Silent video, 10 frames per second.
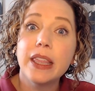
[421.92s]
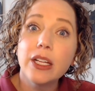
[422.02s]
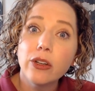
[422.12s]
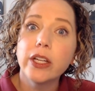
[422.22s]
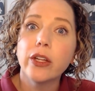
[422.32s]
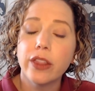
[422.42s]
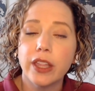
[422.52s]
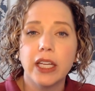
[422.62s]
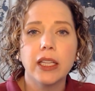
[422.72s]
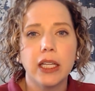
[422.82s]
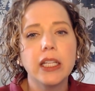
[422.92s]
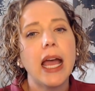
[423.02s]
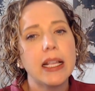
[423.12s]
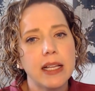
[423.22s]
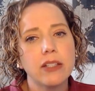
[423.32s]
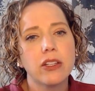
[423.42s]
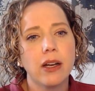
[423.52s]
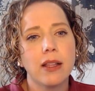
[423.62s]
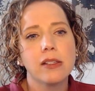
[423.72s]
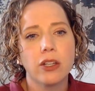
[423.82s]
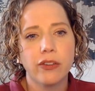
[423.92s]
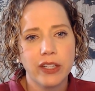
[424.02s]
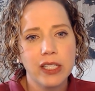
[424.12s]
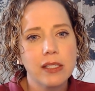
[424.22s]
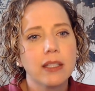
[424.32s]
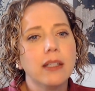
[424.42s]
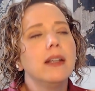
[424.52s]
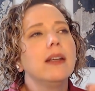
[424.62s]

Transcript: ethereal thing that, yeah, sounds good on the surface.